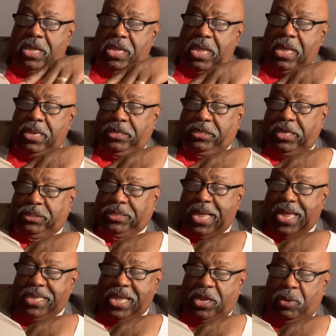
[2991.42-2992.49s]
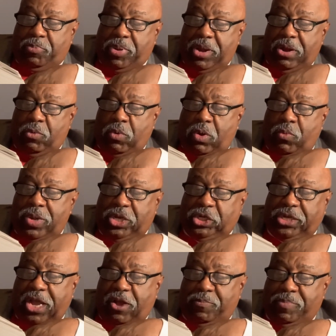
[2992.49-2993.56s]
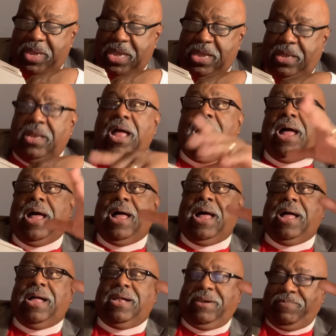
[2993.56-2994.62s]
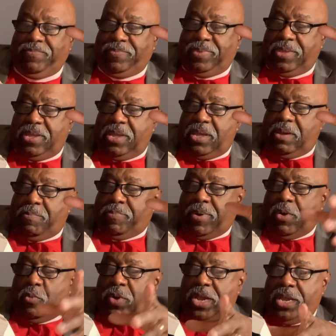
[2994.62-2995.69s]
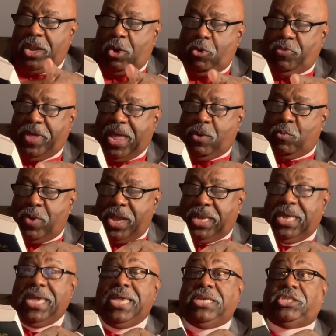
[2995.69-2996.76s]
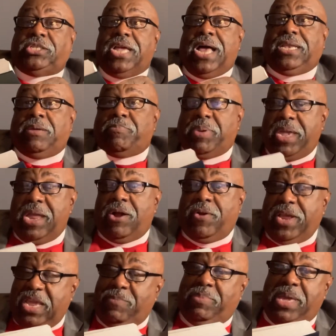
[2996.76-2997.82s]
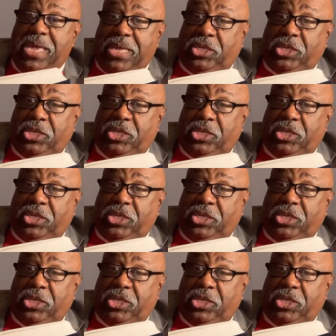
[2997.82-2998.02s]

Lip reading: and it does not yet appear what we shall be. Ah, but we know that when he shall appear, he being